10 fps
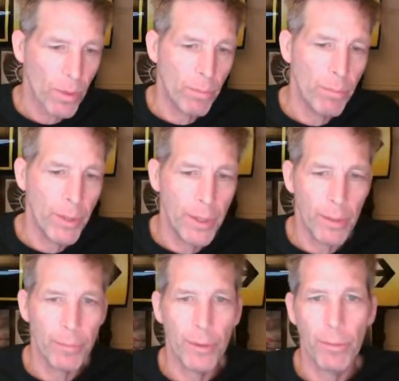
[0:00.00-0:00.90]
Bam,
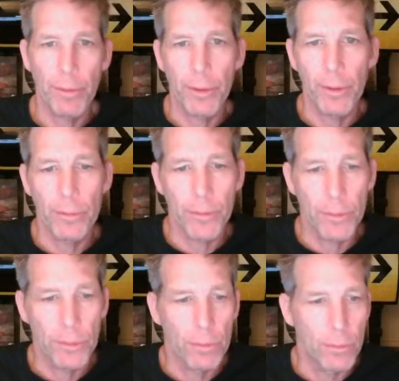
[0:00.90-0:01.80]
there we go. So
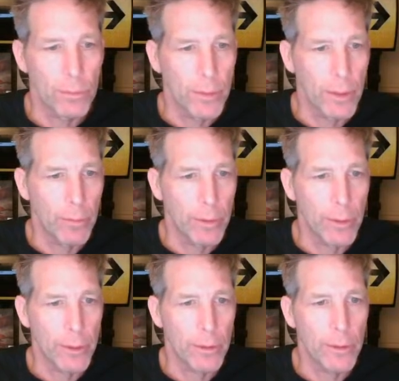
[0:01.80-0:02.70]
now we
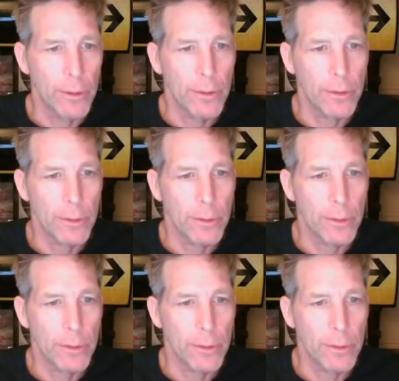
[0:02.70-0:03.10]
click on this.